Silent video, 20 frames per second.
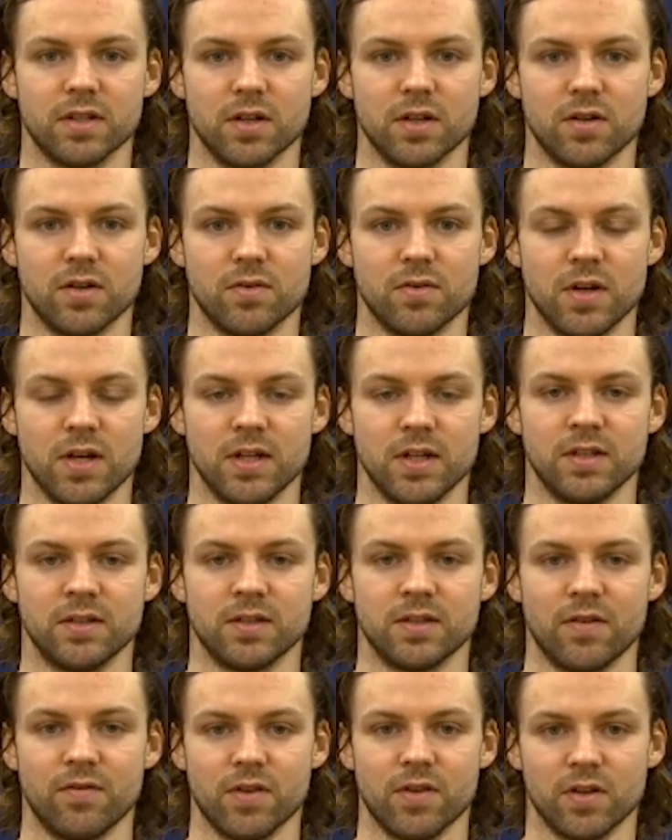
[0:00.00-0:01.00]
You know,
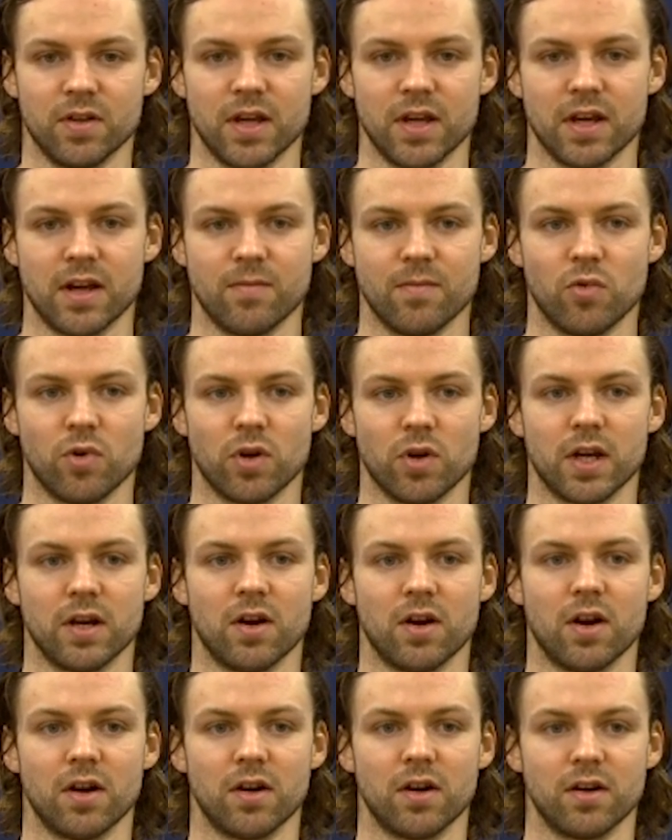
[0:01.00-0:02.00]
I feel like I'm working
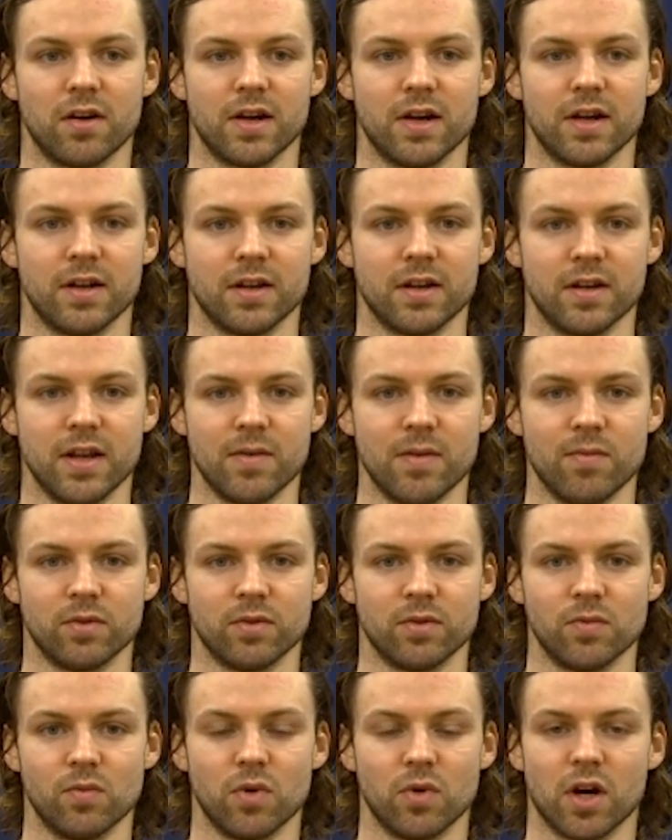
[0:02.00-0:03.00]
harder and able
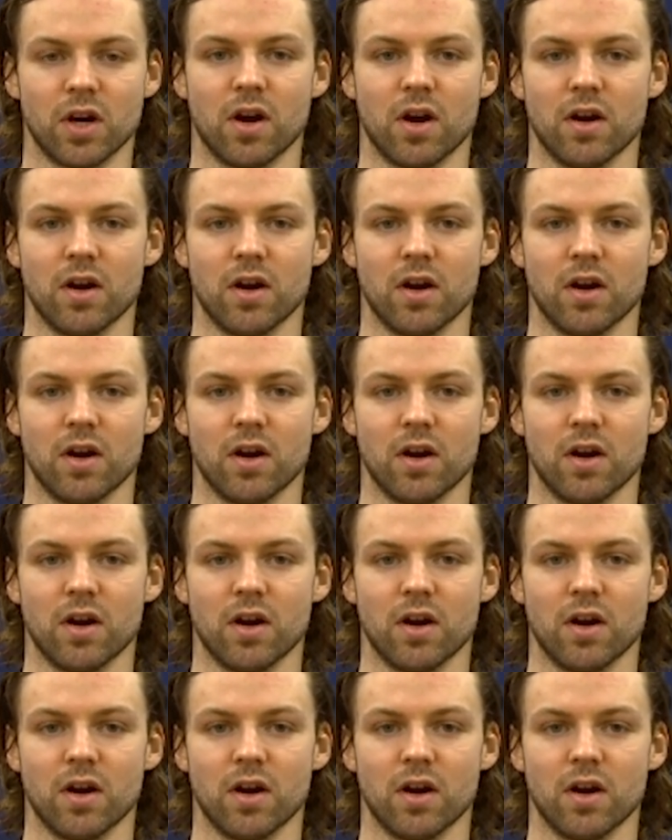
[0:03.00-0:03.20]
to work